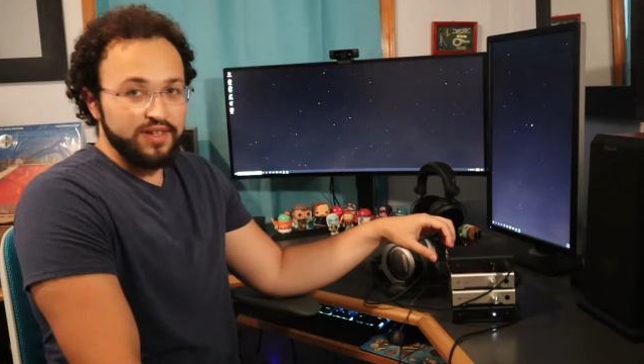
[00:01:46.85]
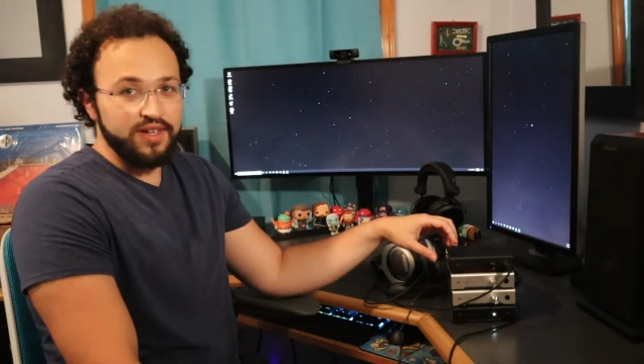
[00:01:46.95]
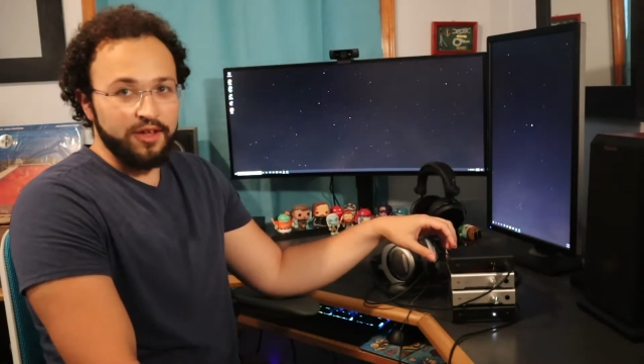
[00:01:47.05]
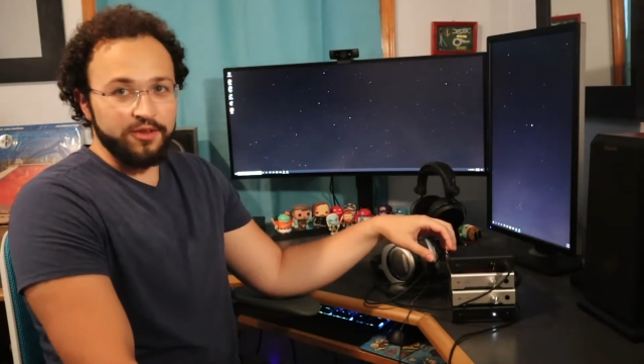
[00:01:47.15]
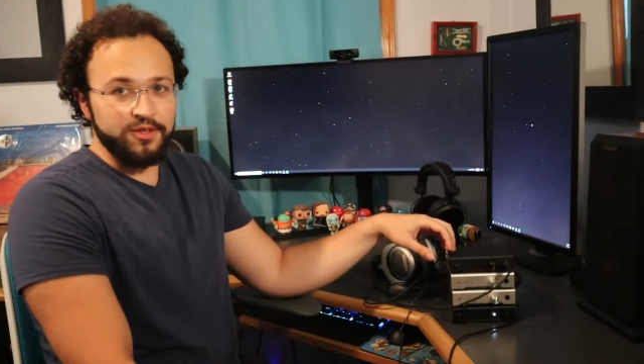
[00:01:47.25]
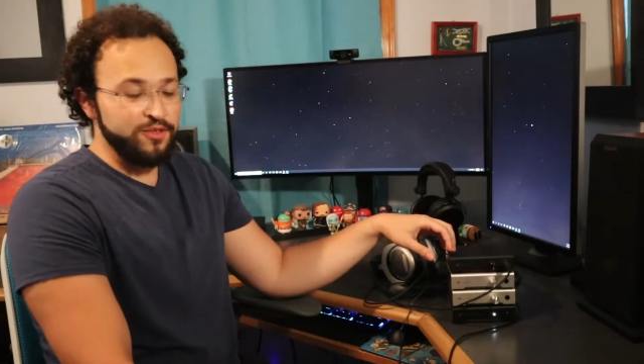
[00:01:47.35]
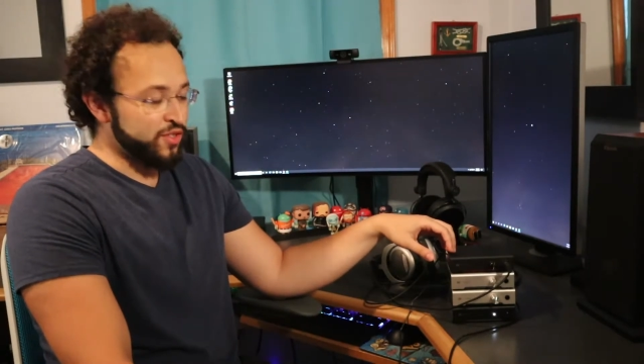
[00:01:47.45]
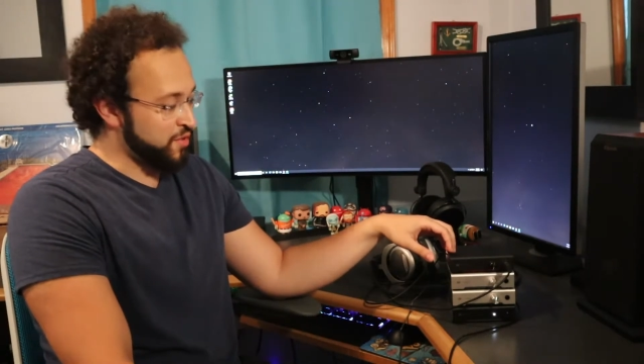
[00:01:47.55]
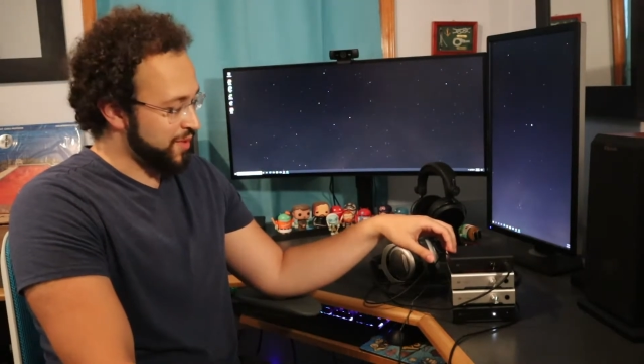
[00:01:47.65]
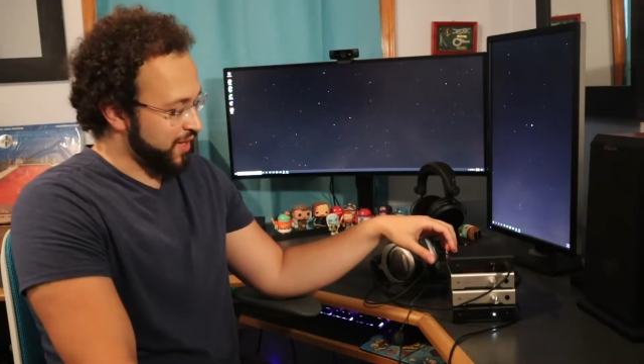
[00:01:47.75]
Now, there
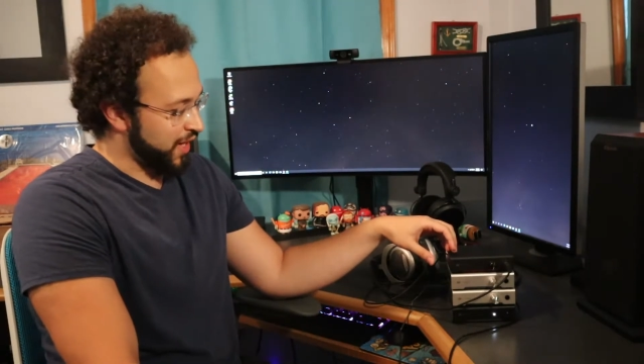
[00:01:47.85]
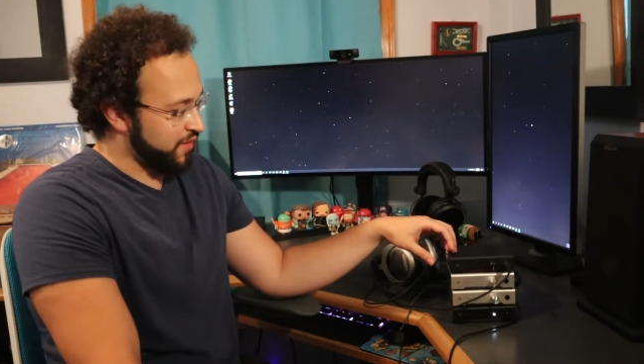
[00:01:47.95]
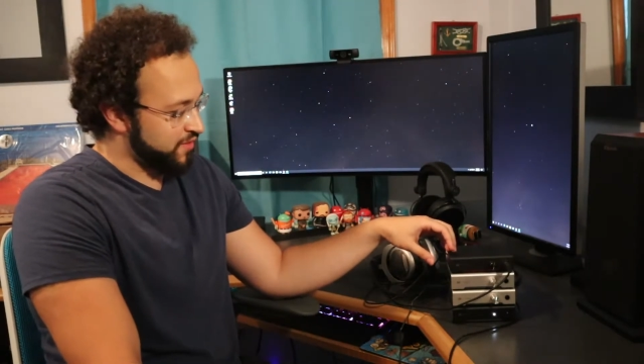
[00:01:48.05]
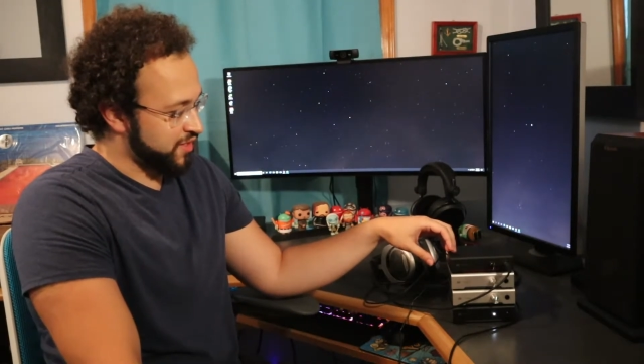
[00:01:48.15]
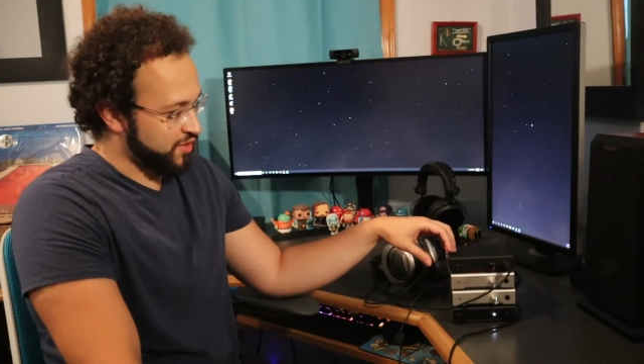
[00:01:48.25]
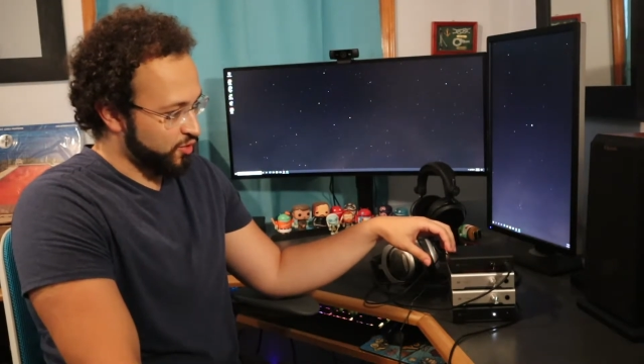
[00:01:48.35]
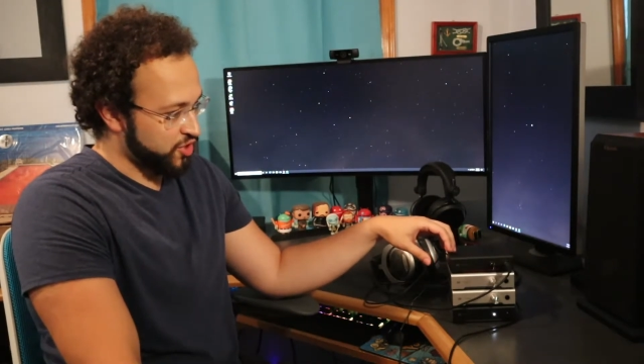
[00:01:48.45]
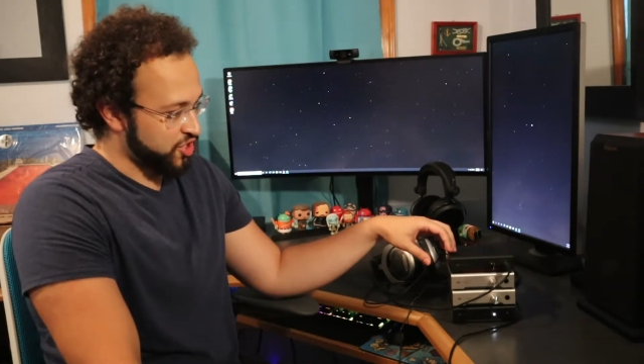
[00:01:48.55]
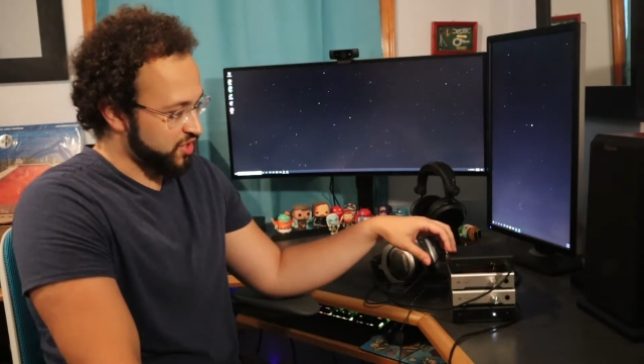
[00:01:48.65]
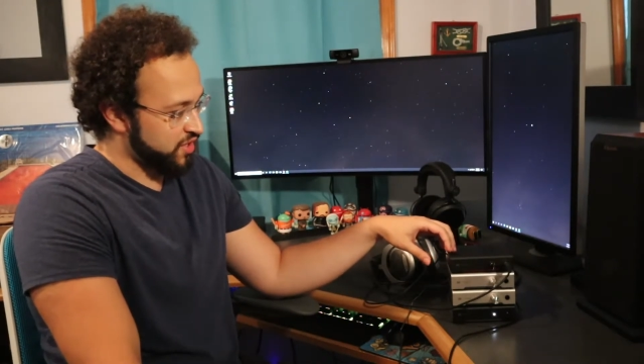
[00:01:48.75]
used to be a lot of
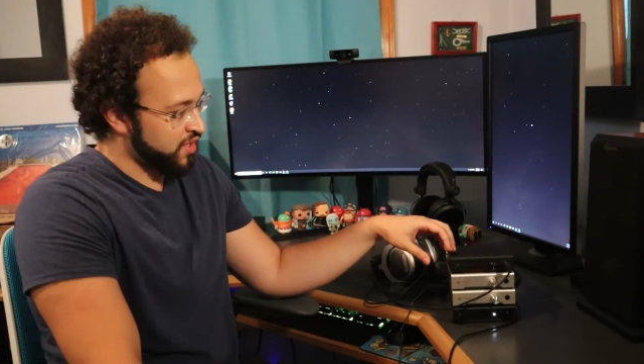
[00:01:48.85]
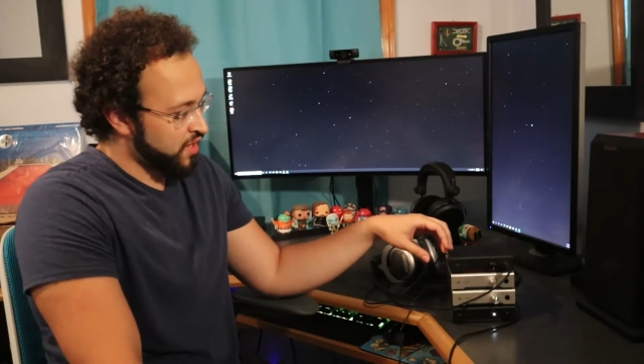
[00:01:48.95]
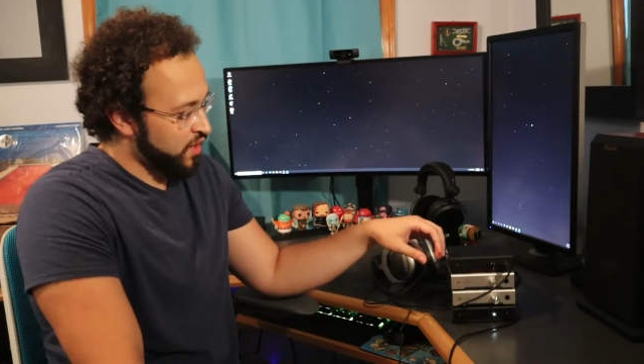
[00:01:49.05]
distortion